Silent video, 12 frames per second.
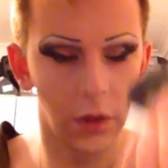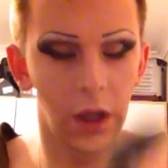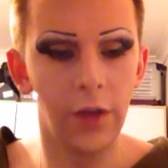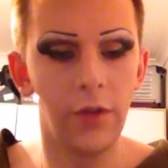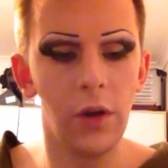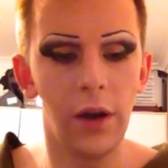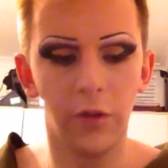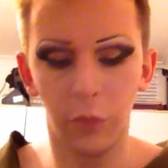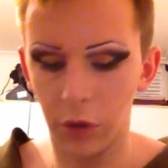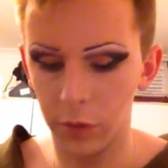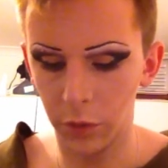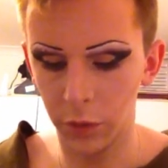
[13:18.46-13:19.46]
If you have a
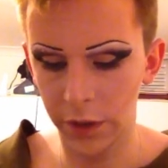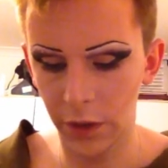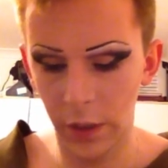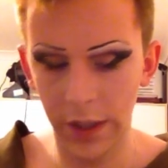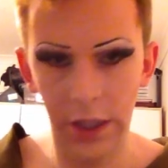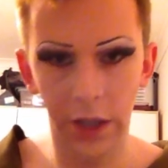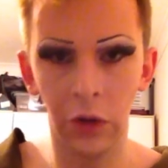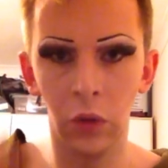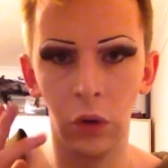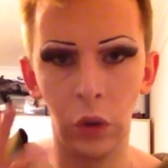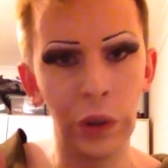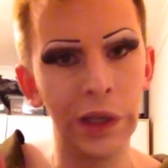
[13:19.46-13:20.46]
problem with sweating
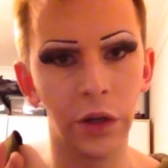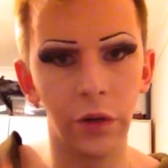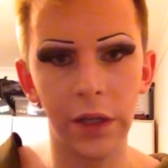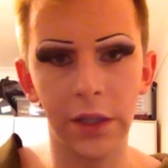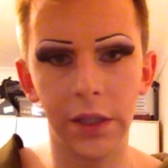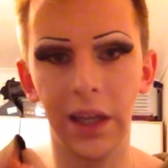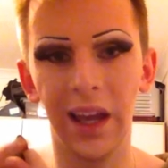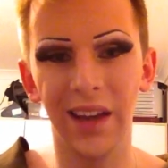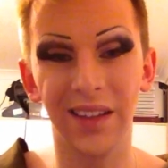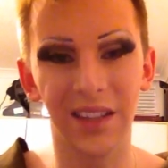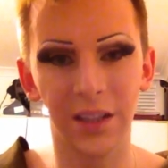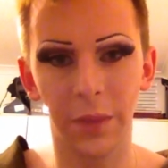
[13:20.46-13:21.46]
or looking greasy,
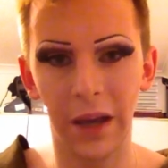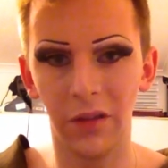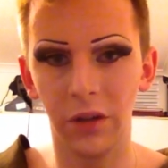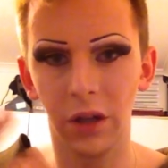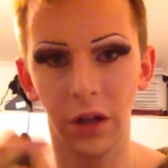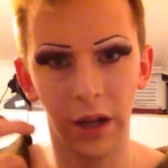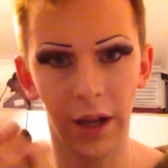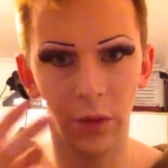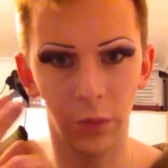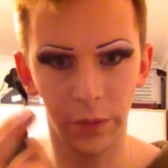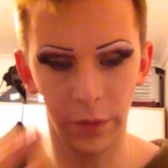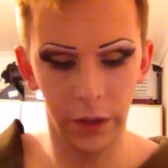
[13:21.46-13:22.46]
excess powder can
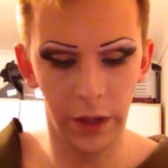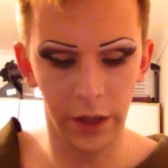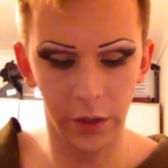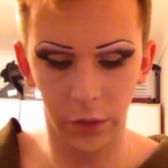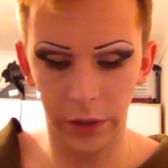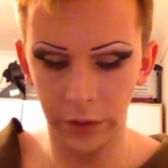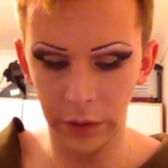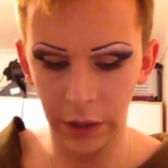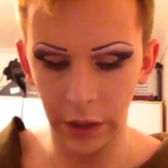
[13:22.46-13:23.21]
help with that as well.